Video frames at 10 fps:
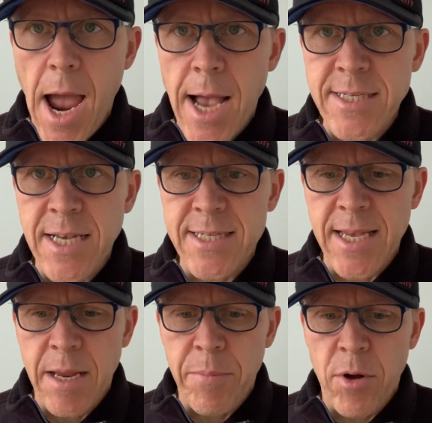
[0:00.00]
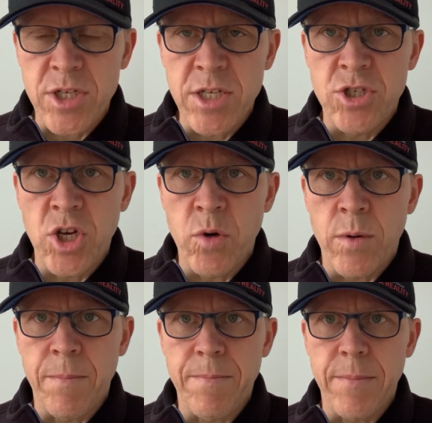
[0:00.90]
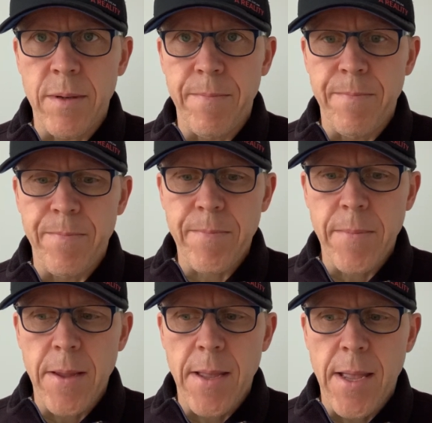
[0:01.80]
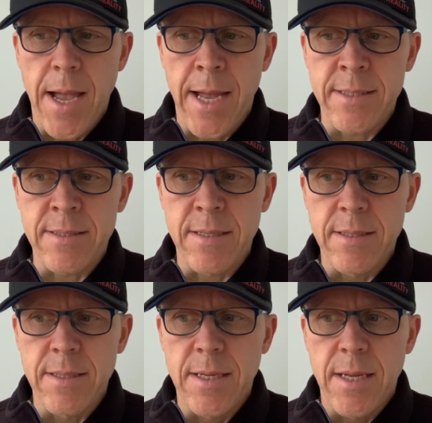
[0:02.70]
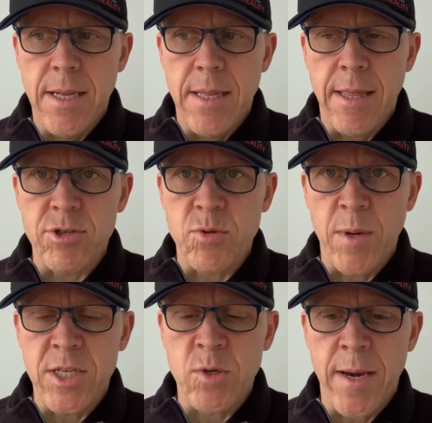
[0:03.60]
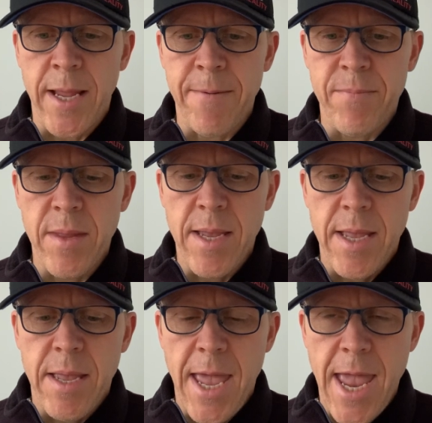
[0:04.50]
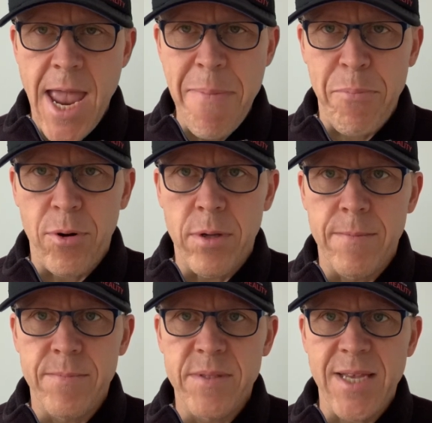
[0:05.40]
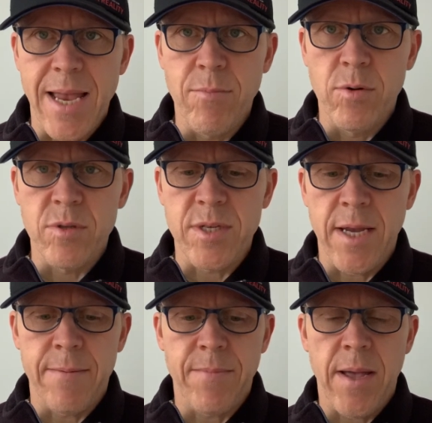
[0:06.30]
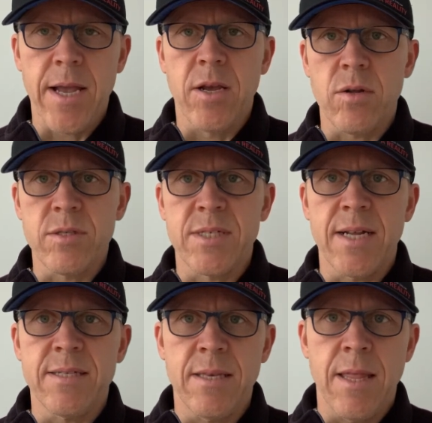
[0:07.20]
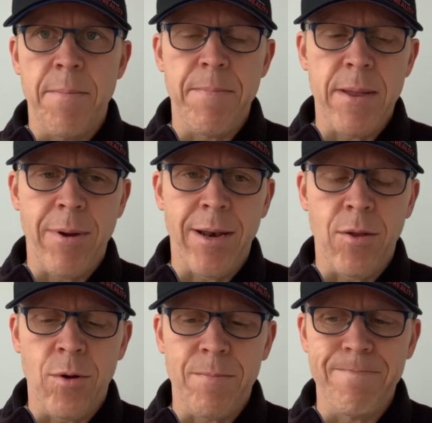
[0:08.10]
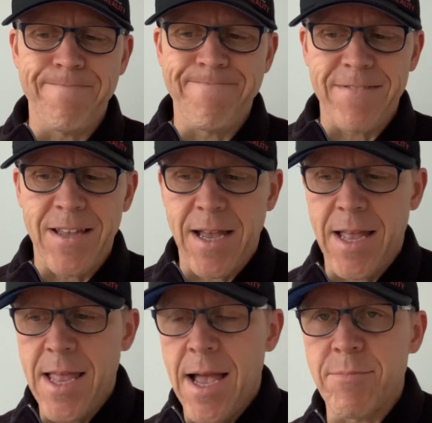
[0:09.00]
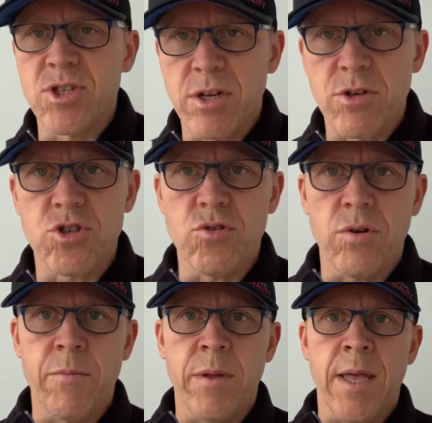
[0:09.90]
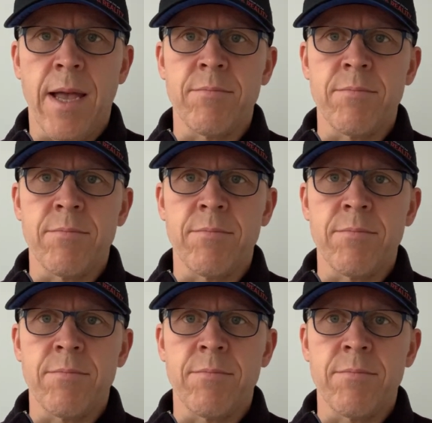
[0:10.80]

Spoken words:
As I said, I bought it in June, and that was 2020. April, 10 months in, I contacted them and I went, look, I'm still struggling with it.